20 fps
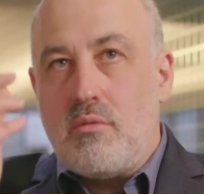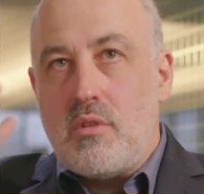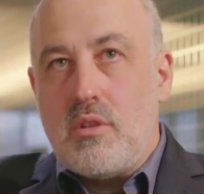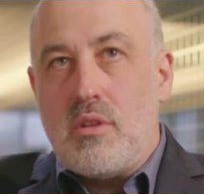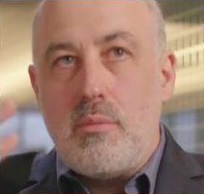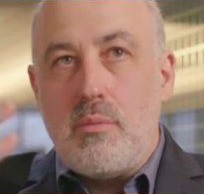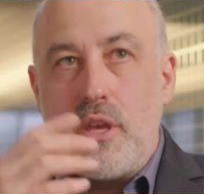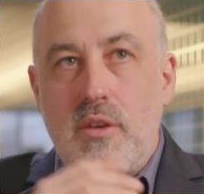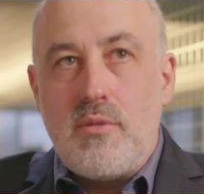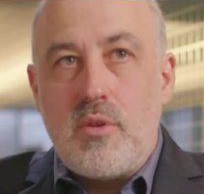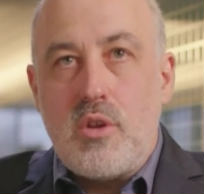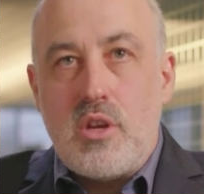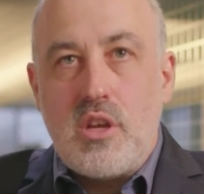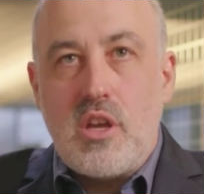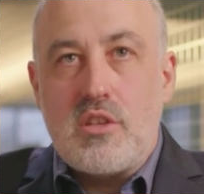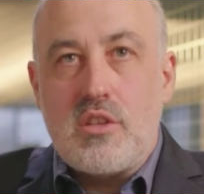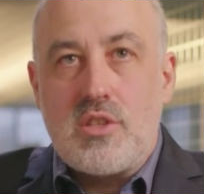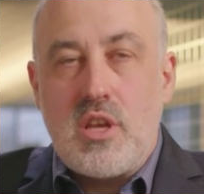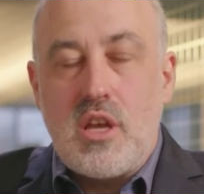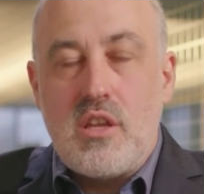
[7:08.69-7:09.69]
Let me give you
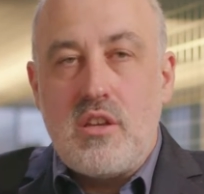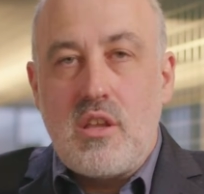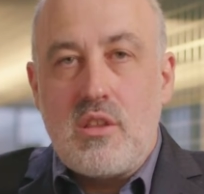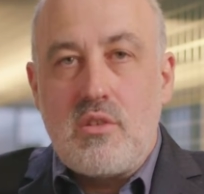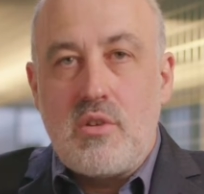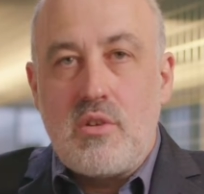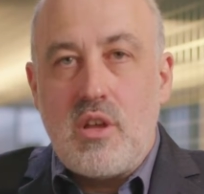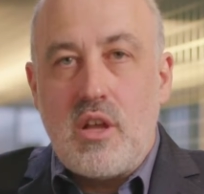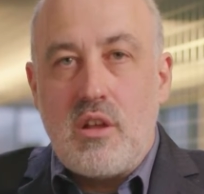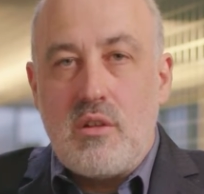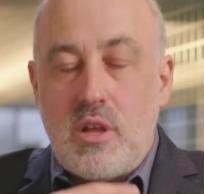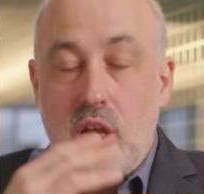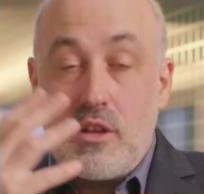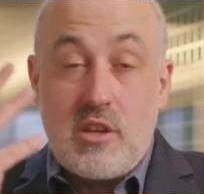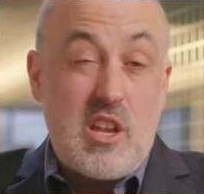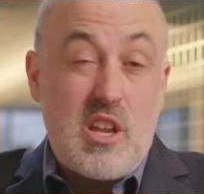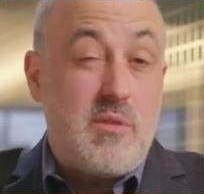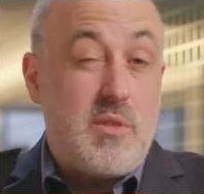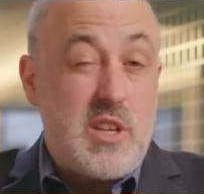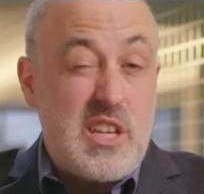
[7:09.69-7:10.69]
a, another a, uh, a
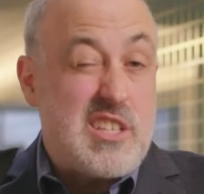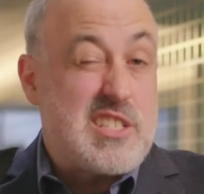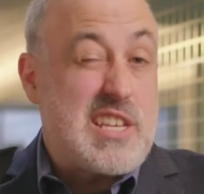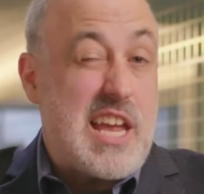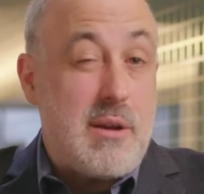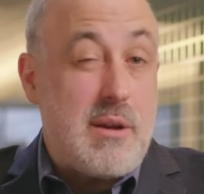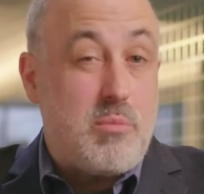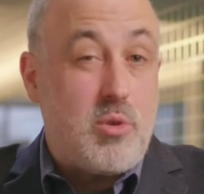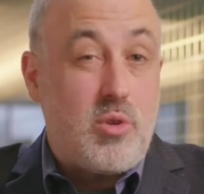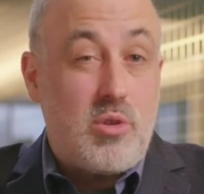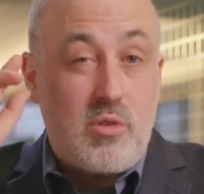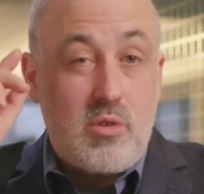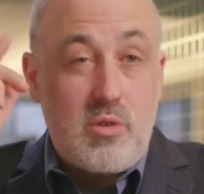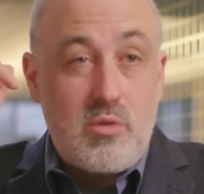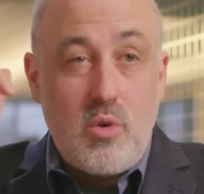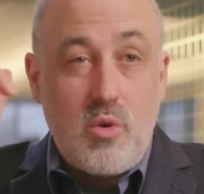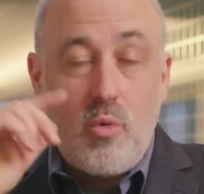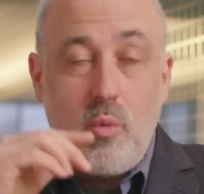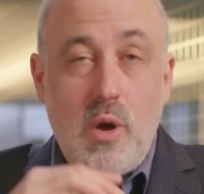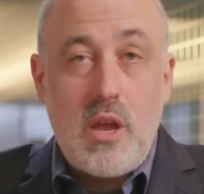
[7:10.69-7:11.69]
kind of an example or
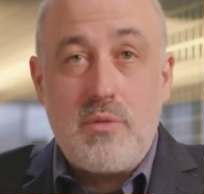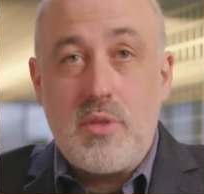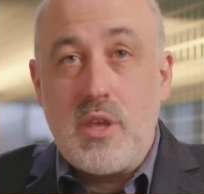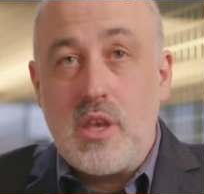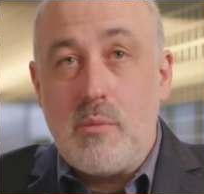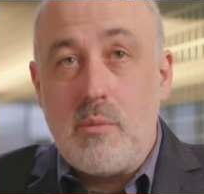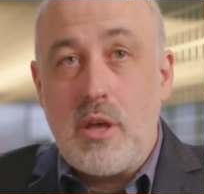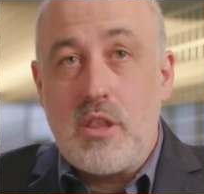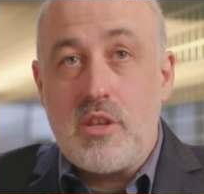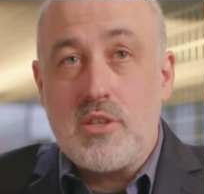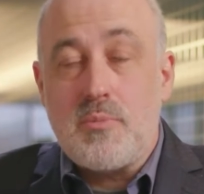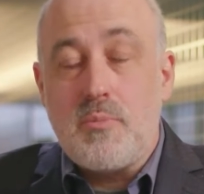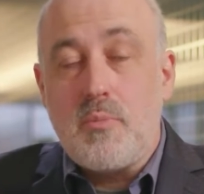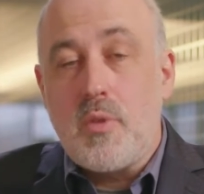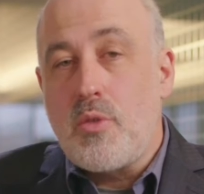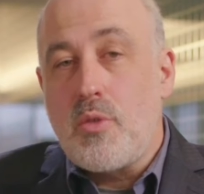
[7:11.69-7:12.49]
a way of thinking about this.